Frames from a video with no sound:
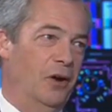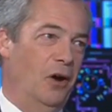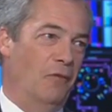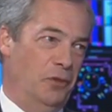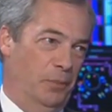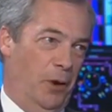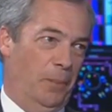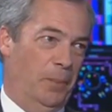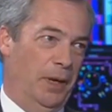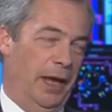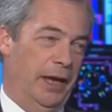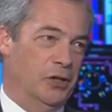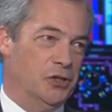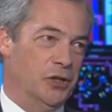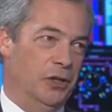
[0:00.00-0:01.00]
of the
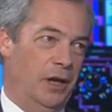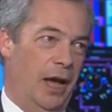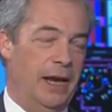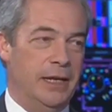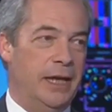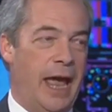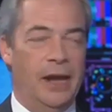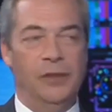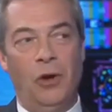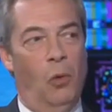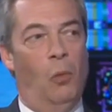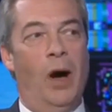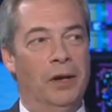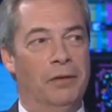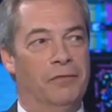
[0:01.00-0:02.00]
population, and yet
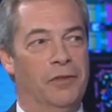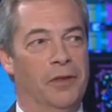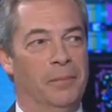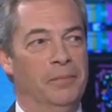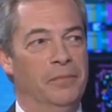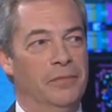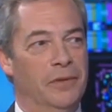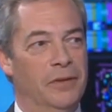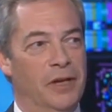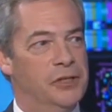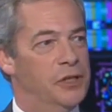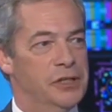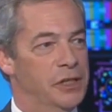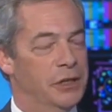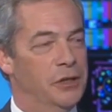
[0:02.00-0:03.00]
not one of them
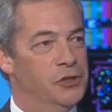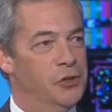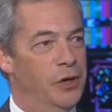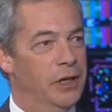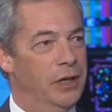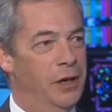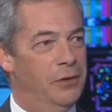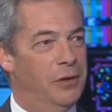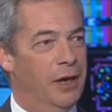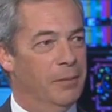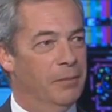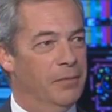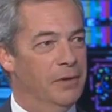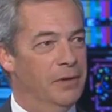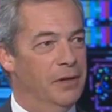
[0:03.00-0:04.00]
has considered joining UKIP.
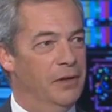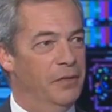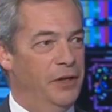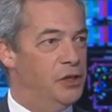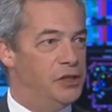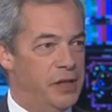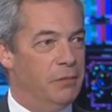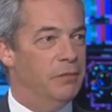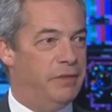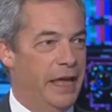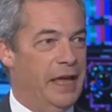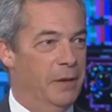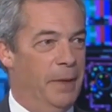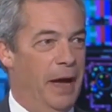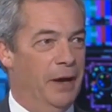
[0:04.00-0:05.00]
They just don't
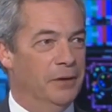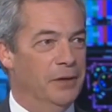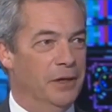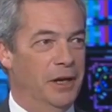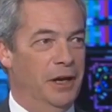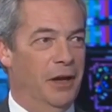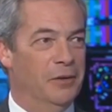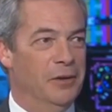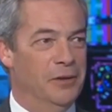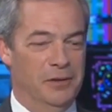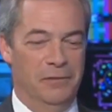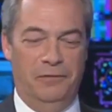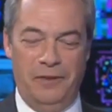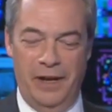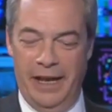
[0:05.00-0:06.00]
think about, you know,
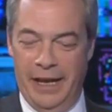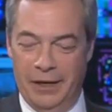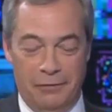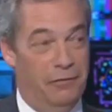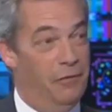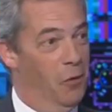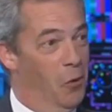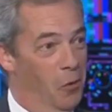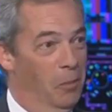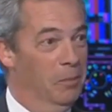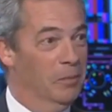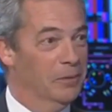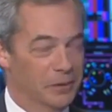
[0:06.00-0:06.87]
filling in a form